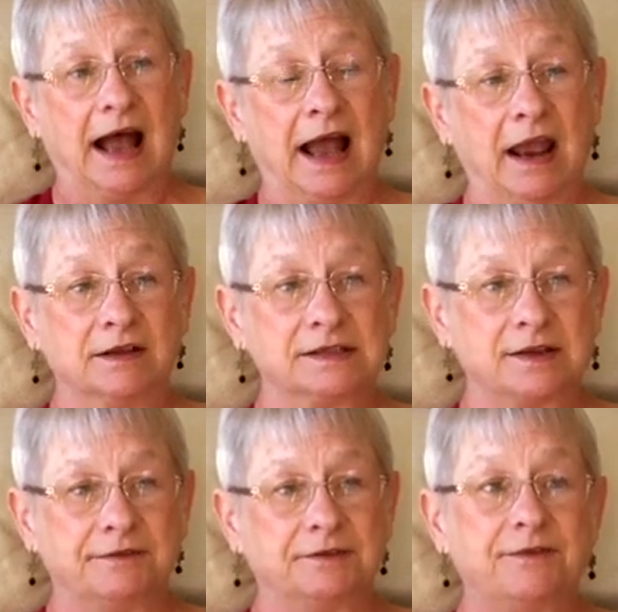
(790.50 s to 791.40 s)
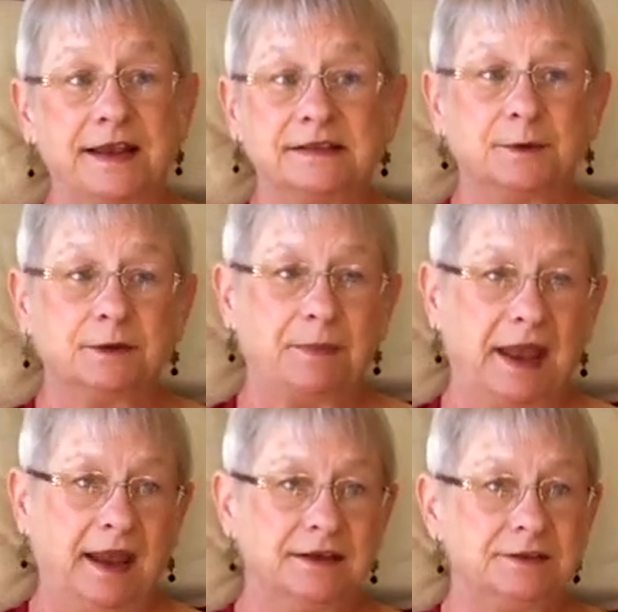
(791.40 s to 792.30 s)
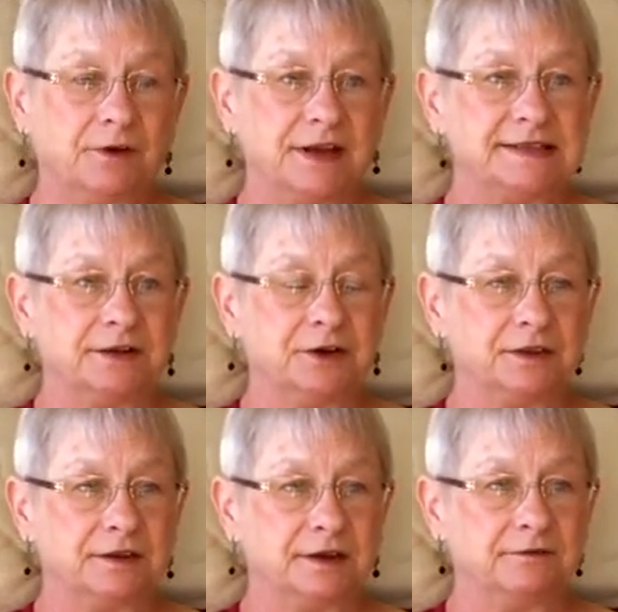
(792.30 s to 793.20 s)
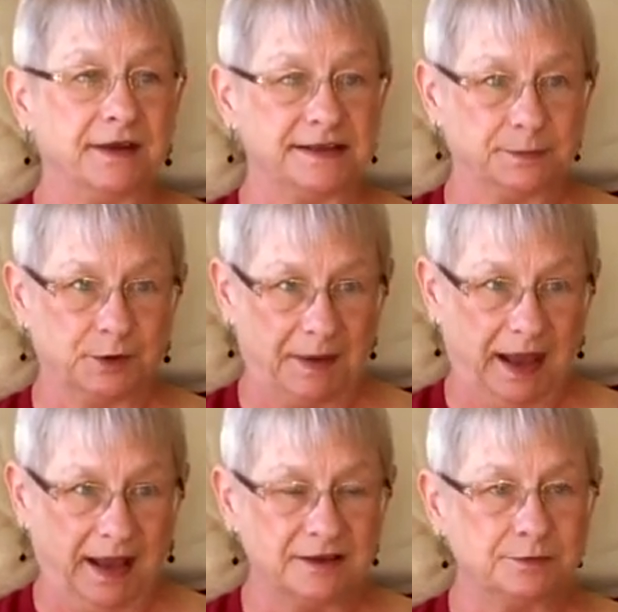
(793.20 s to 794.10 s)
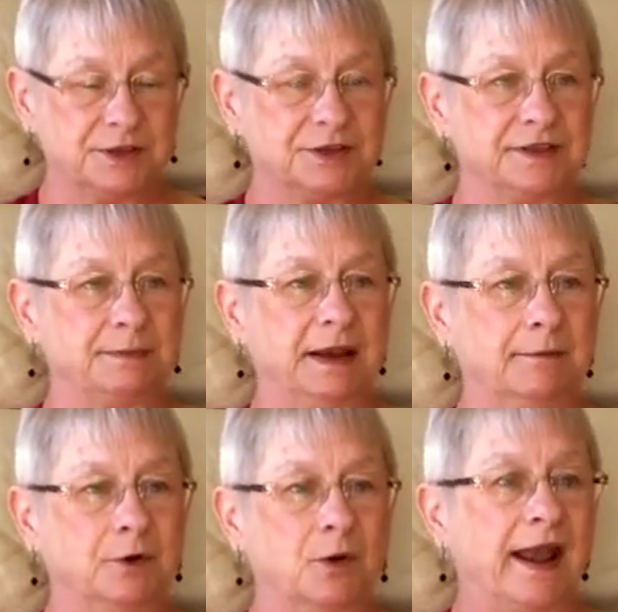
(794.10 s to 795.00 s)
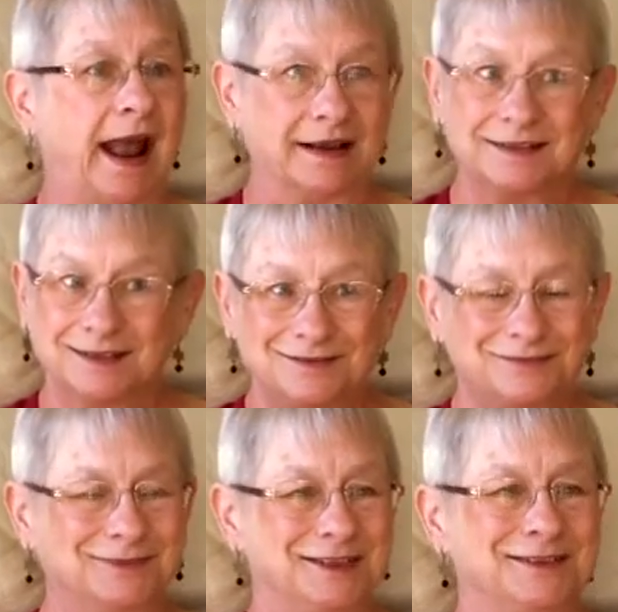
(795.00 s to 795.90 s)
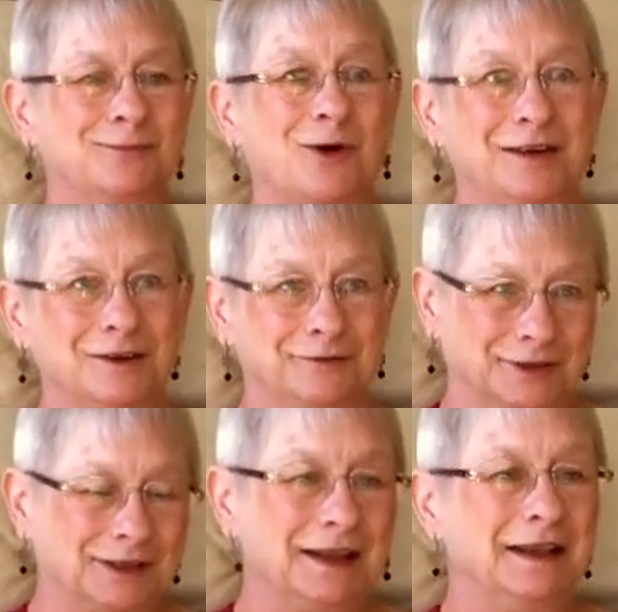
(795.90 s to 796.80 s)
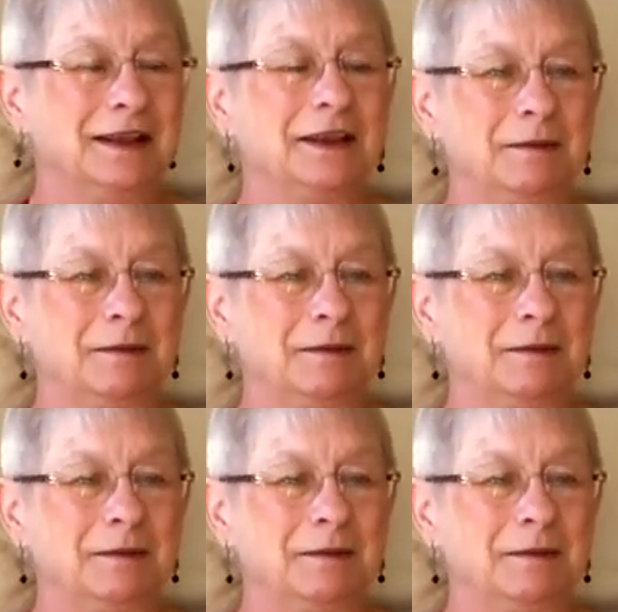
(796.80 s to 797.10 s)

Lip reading: I also have a Facebook page, Voice Unearthed Facebook page, which has become quite active, which is wonderful. You